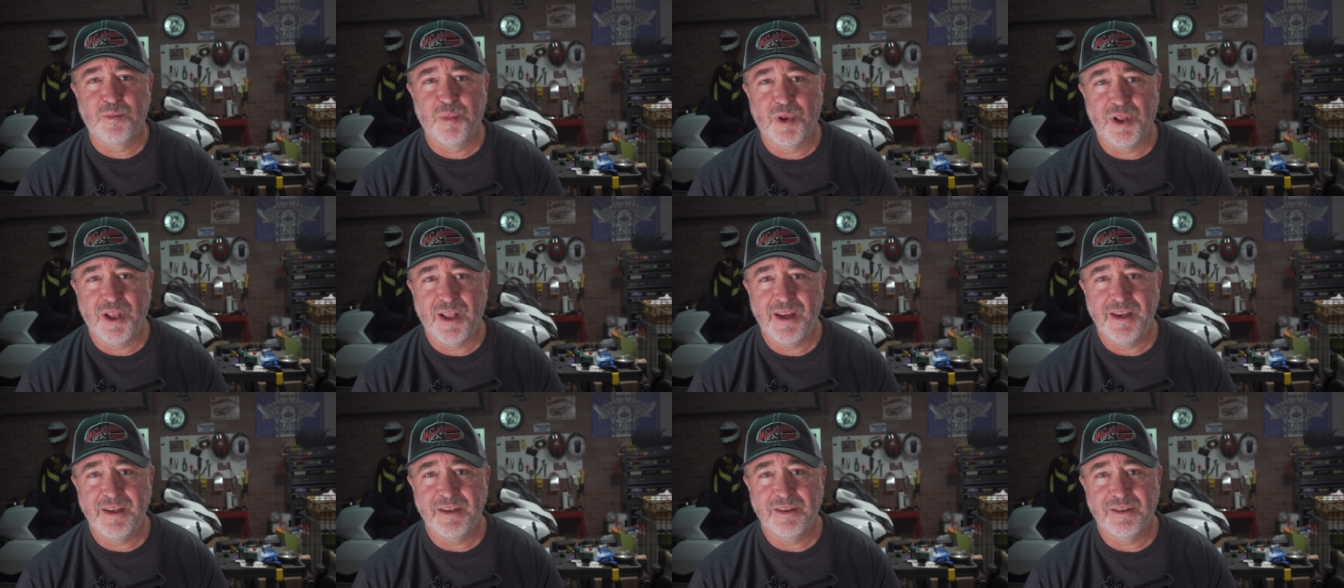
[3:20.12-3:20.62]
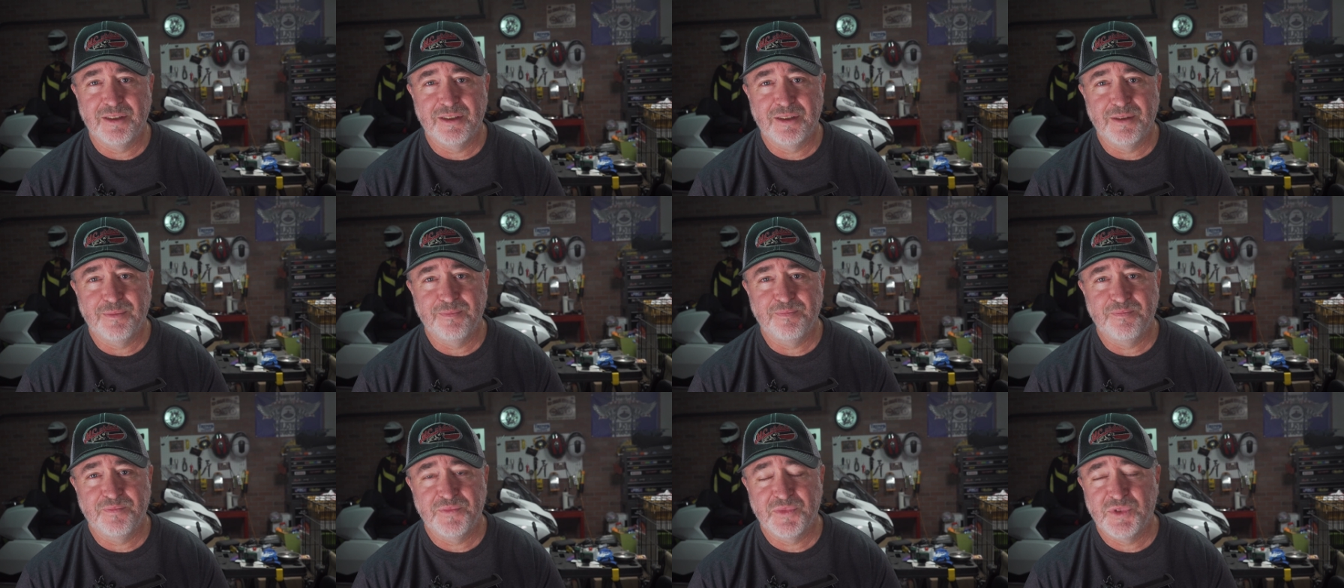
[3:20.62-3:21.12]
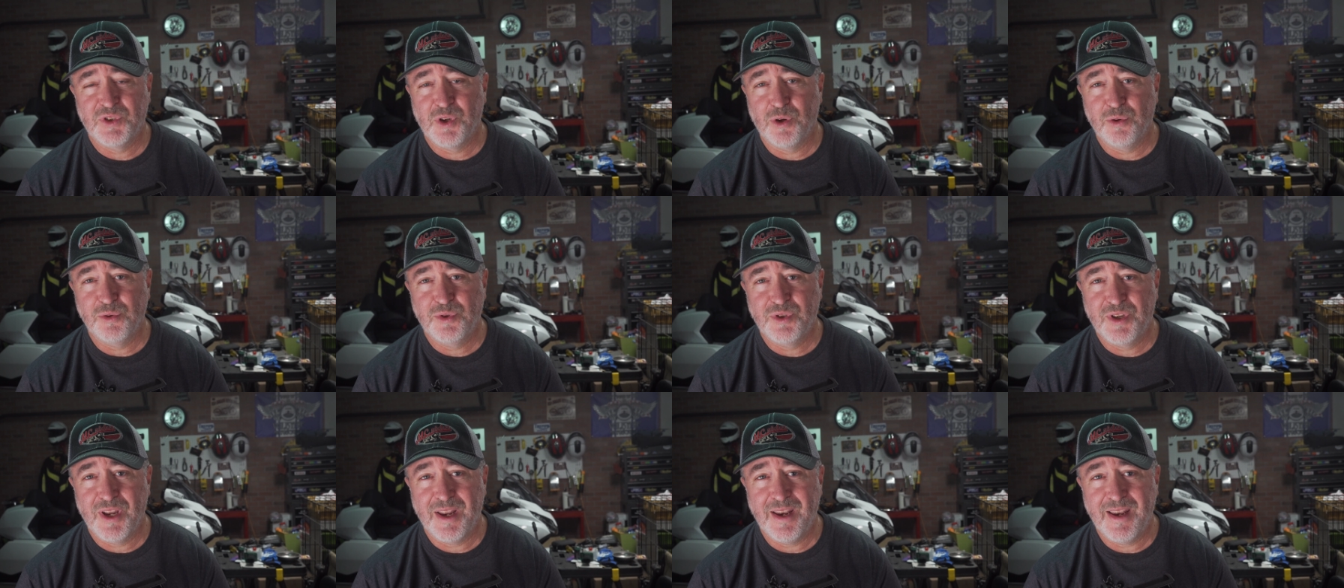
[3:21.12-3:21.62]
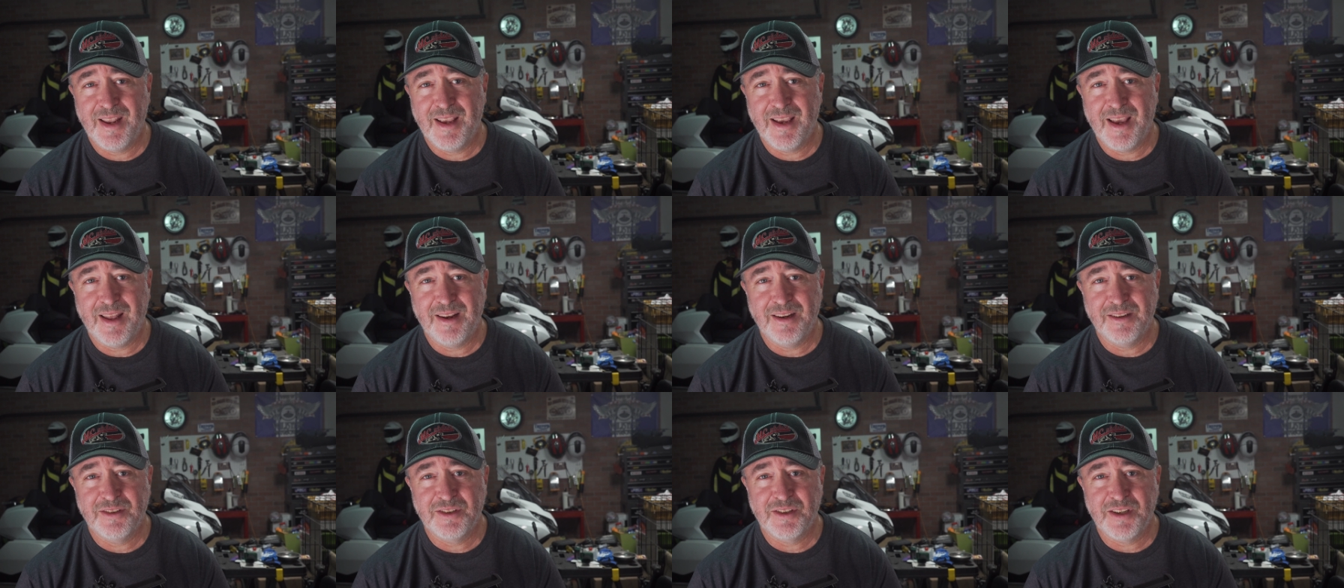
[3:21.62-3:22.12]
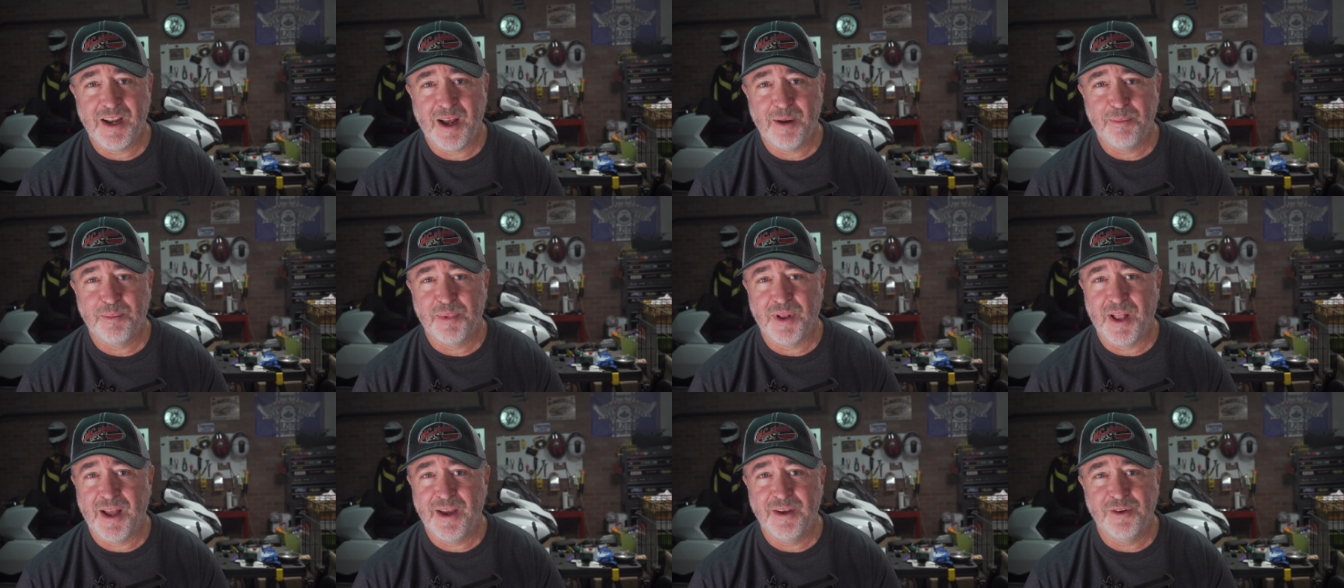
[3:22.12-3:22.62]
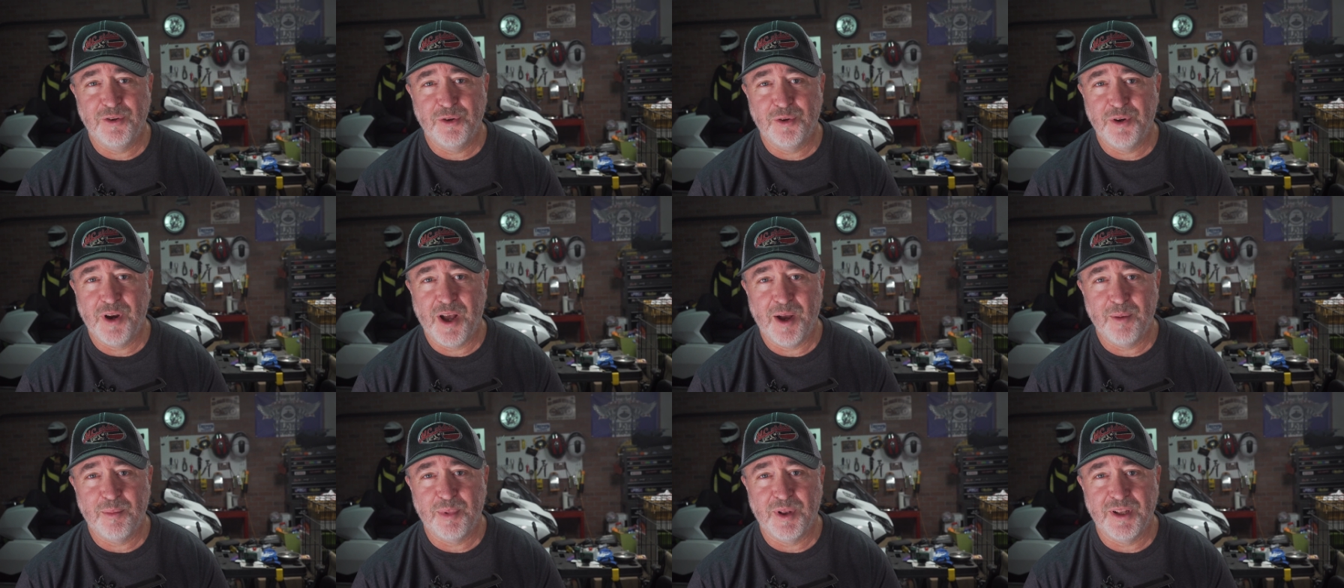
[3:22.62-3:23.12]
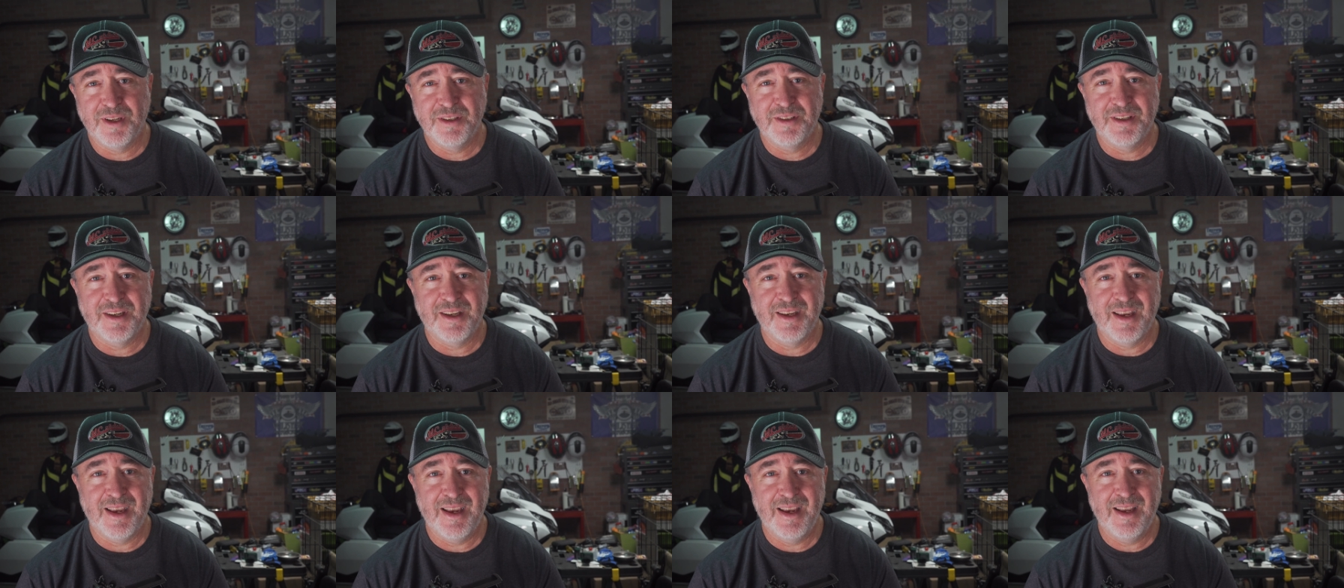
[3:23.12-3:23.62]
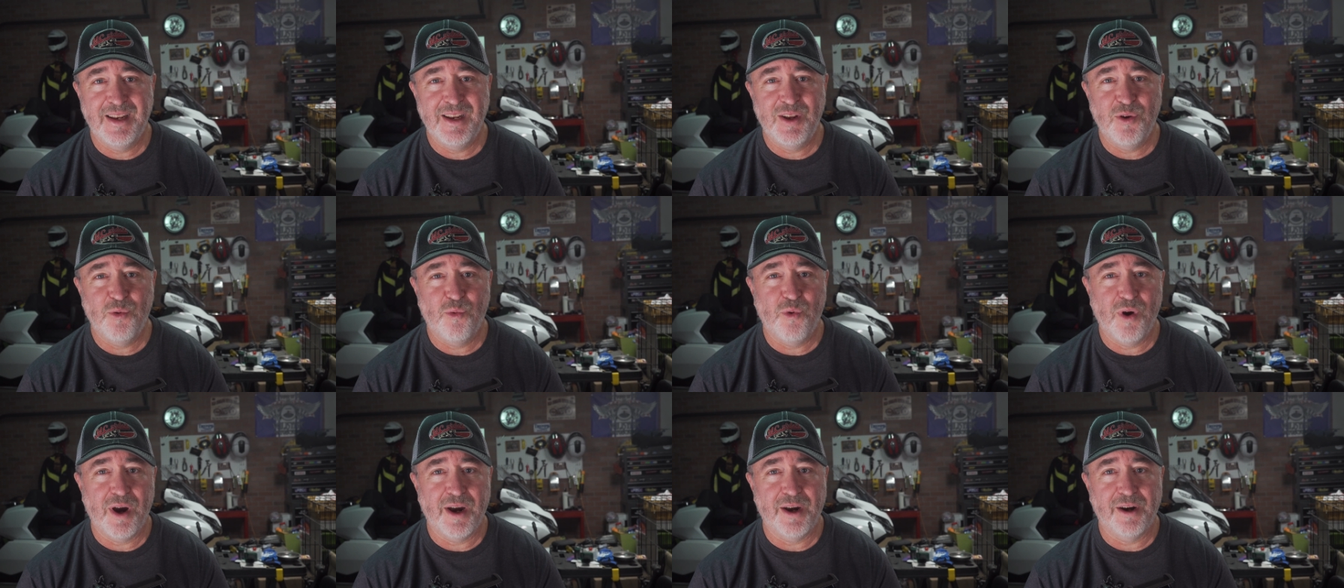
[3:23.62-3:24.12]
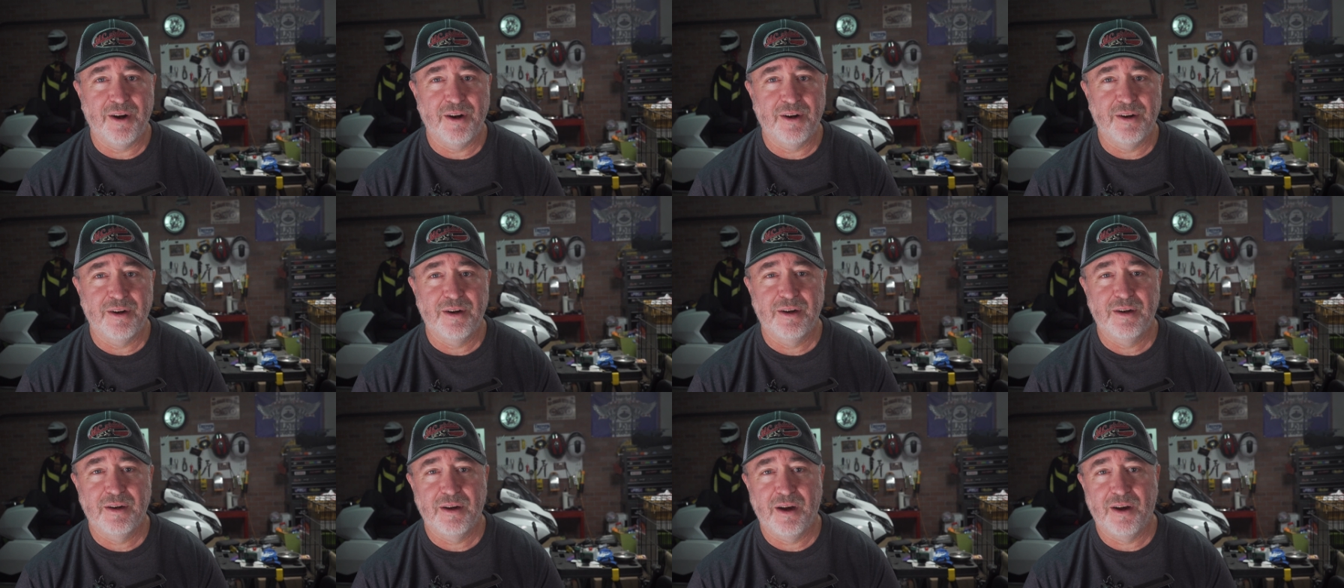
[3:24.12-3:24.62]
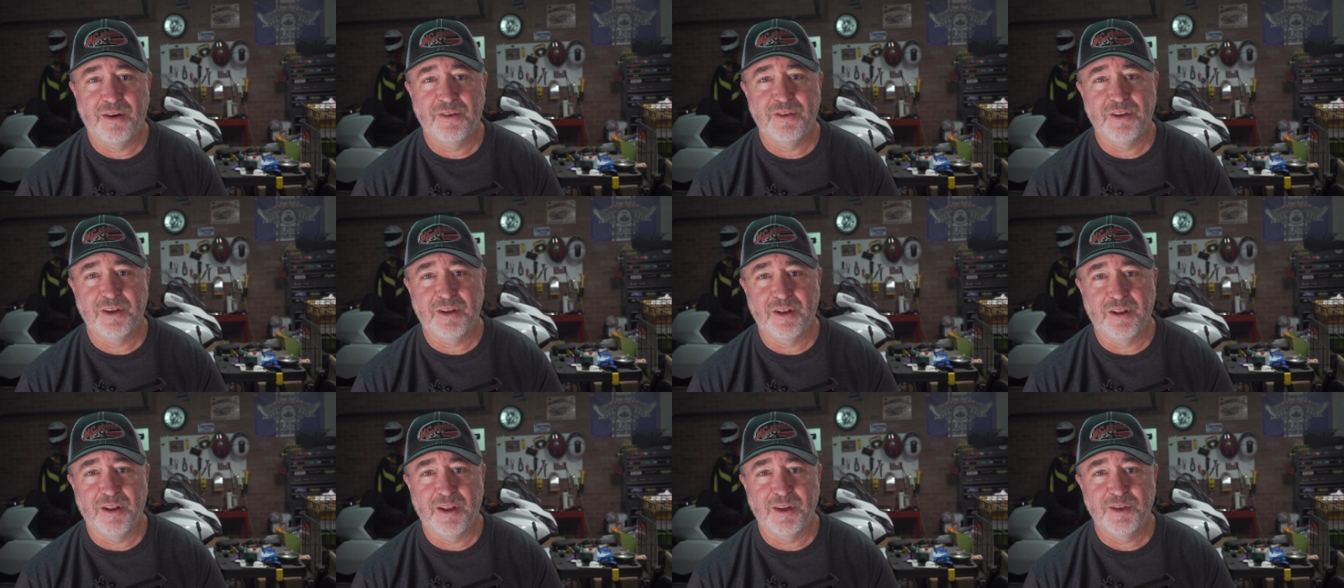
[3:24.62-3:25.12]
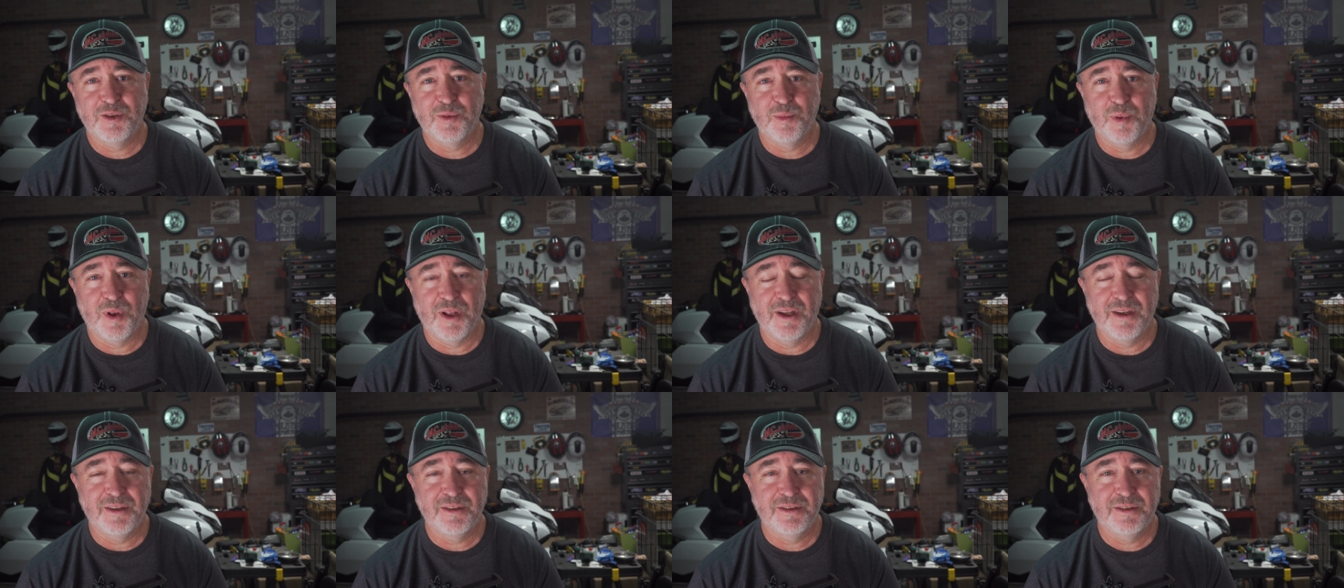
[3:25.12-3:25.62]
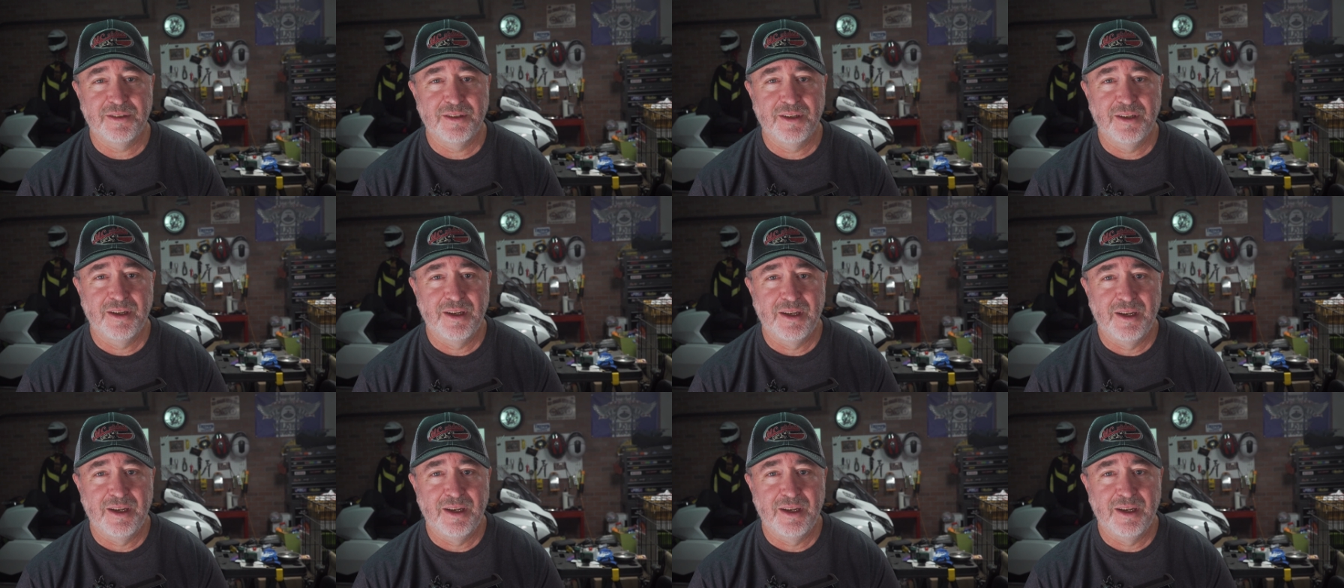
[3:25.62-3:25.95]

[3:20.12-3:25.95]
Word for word: plates. So sitting at a stoplight, you're not placing any wear on the clutch plates.